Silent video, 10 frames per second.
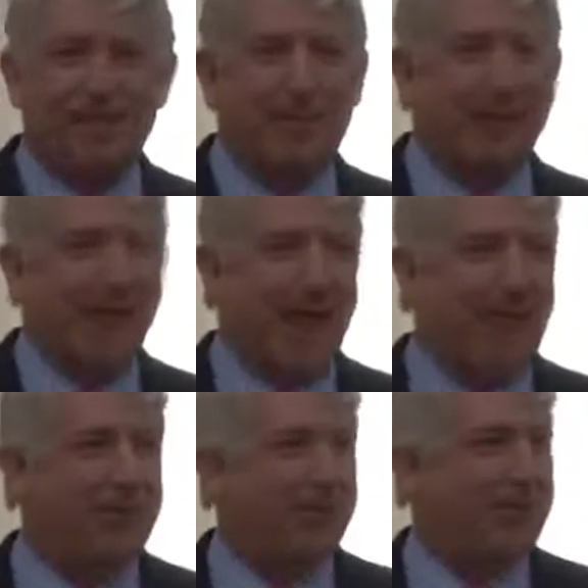until
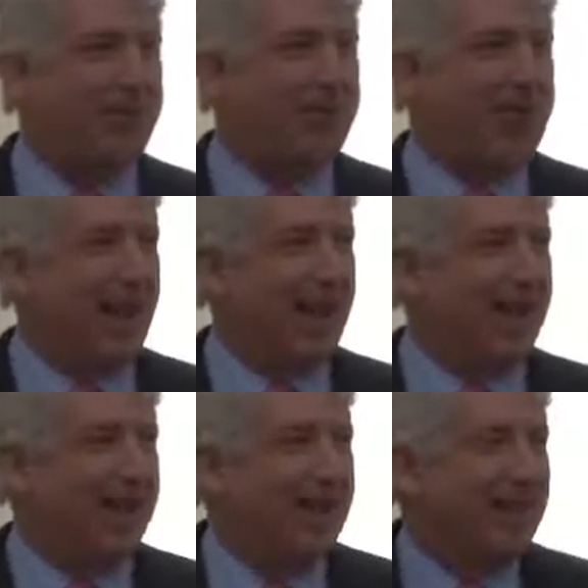after a
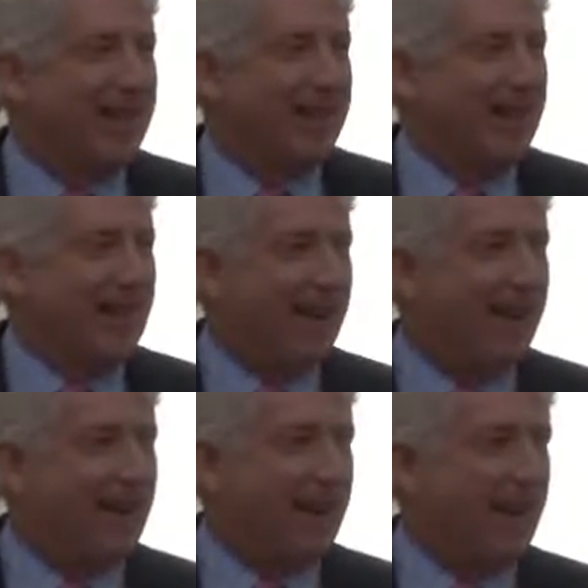recount
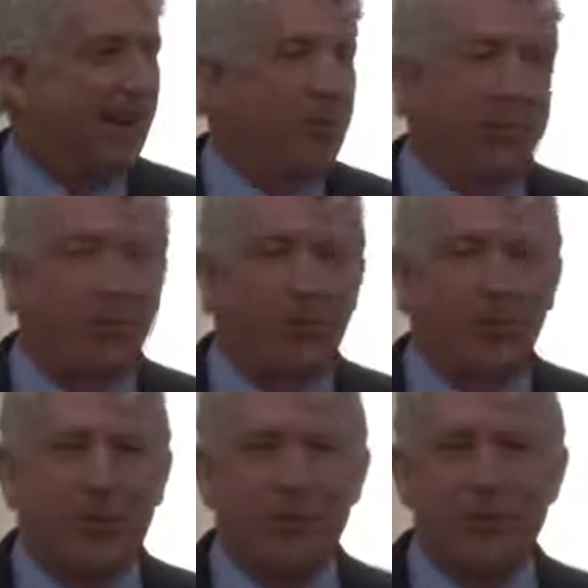about a week
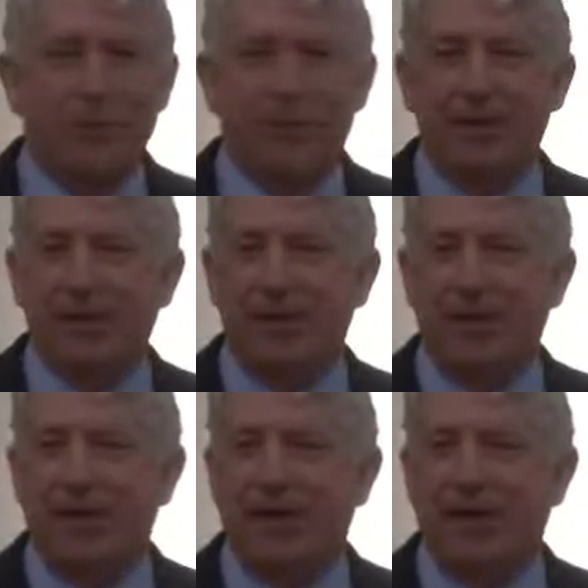before Christmas.